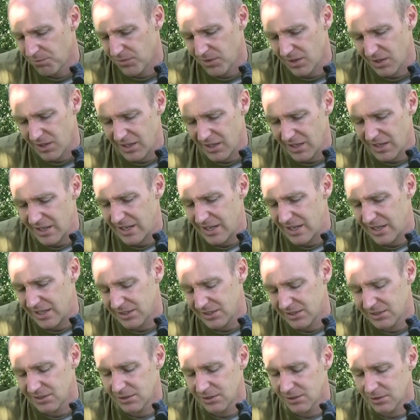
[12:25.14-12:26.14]
yeah,
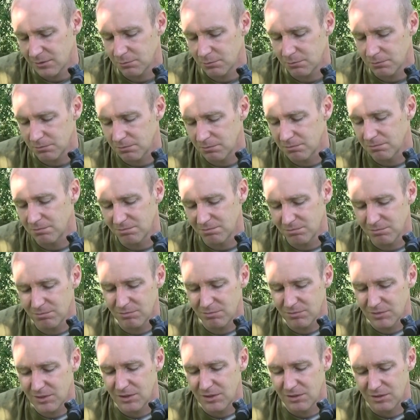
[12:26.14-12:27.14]

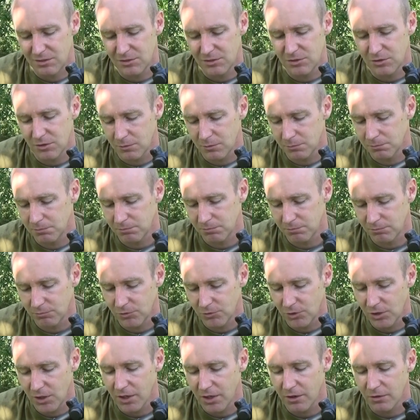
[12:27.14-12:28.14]
some
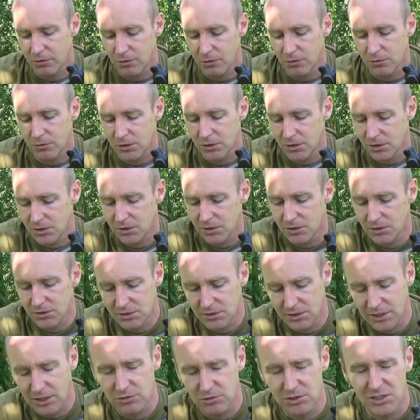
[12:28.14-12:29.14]
I don't know,
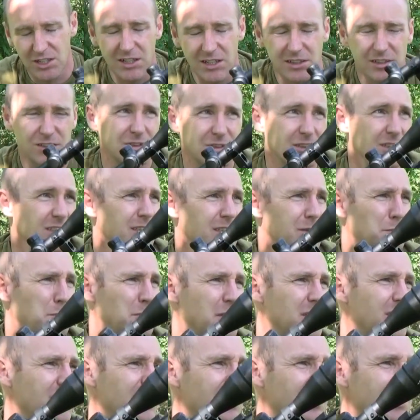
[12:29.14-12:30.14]
downsides to this,
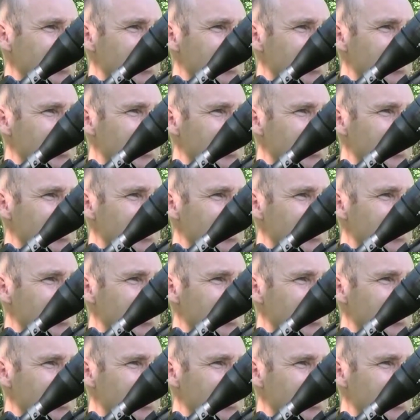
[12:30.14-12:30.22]
but